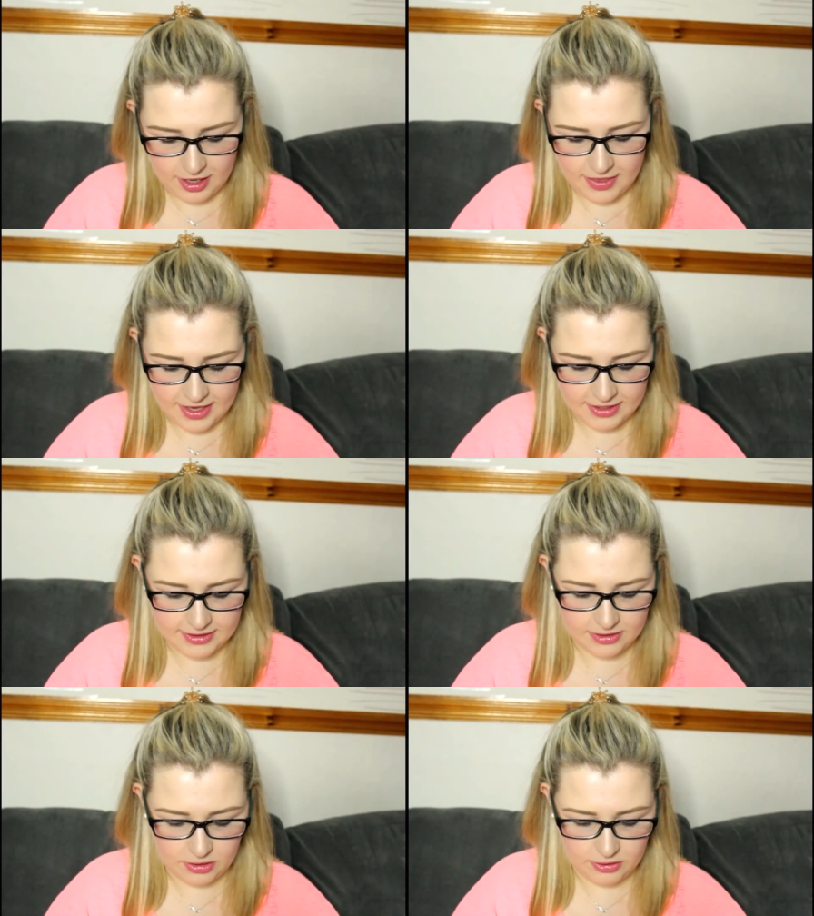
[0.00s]
And
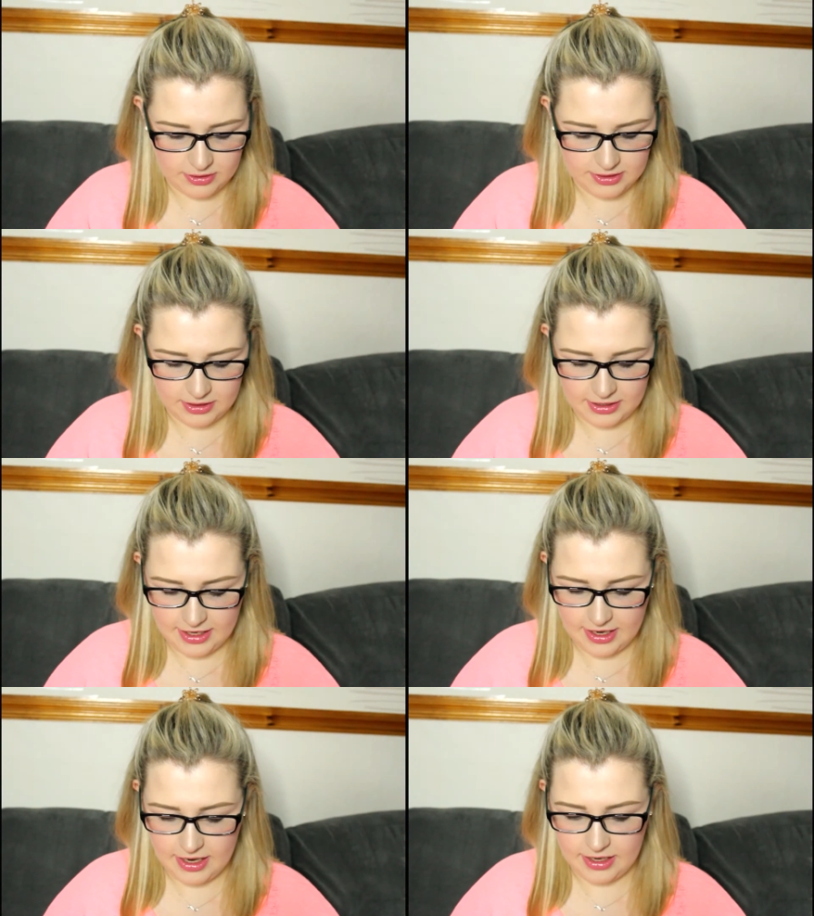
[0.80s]
this looks
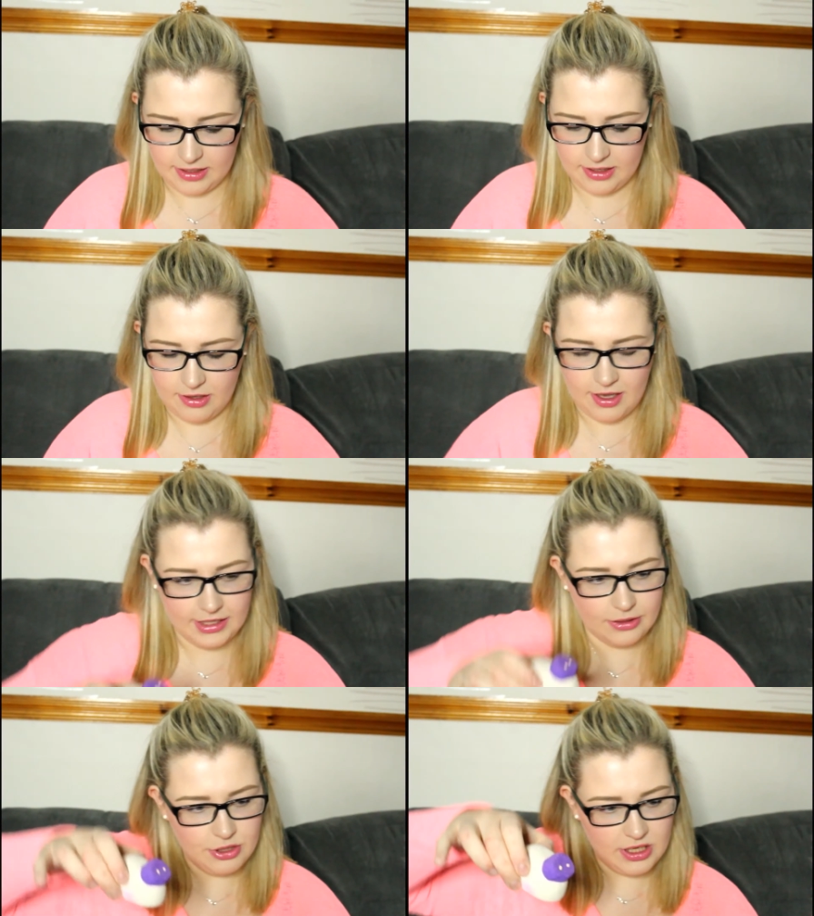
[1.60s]
like
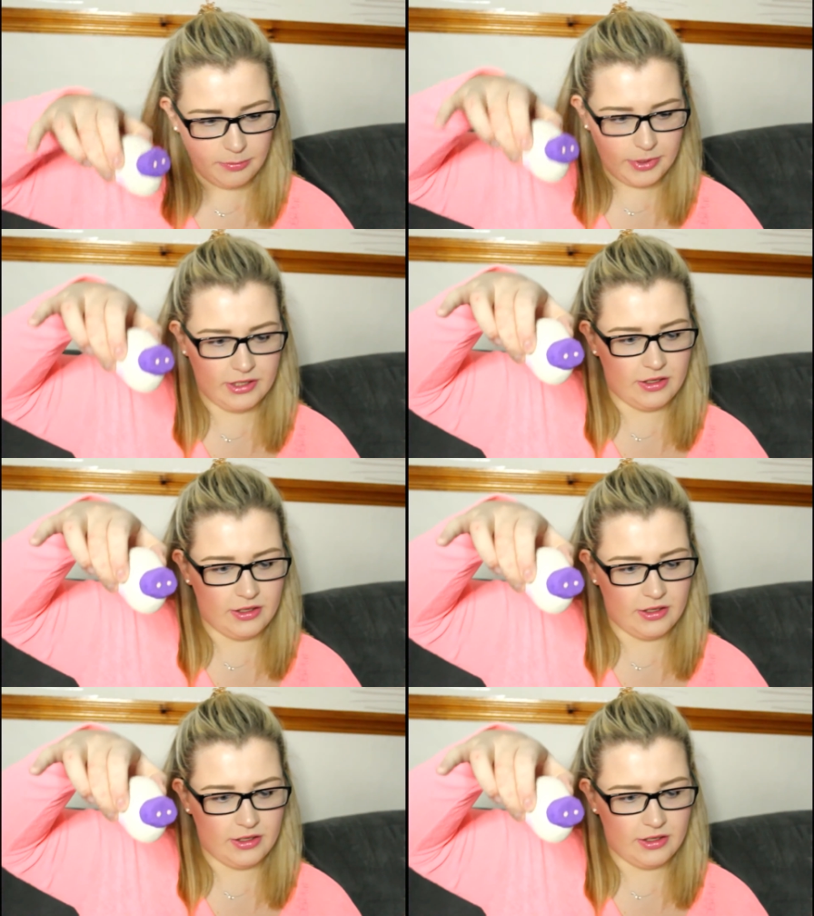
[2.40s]
a little sheep.